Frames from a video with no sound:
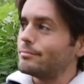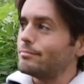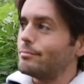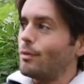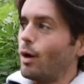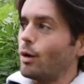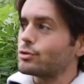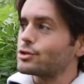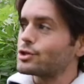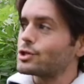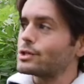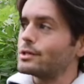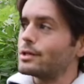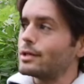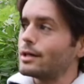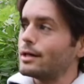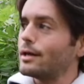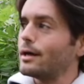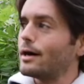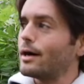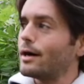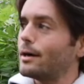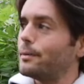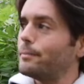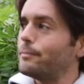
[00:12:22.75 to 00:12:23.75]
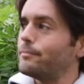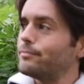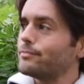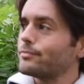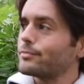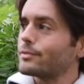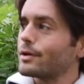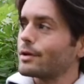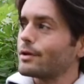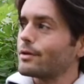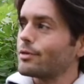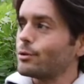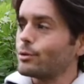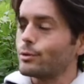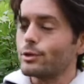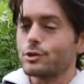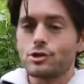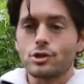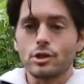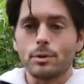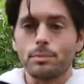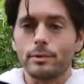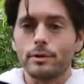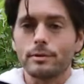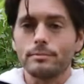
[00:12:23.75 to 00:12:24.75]
mulching the um, through the
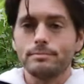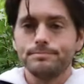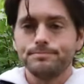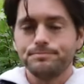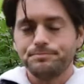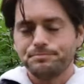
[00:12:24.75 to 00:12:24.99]
chipper.